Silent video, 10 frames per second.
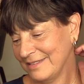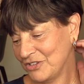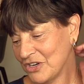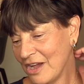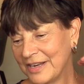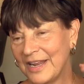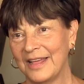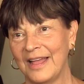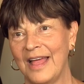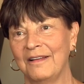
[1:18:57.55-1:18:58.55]
John
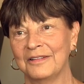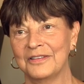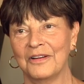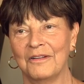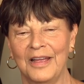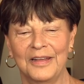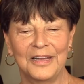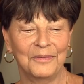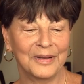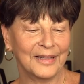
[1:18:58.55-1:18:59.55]
held her, and
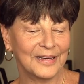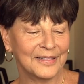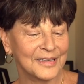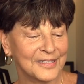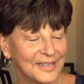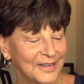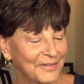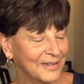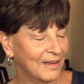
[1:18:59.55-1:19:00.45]
he went like this, and he went,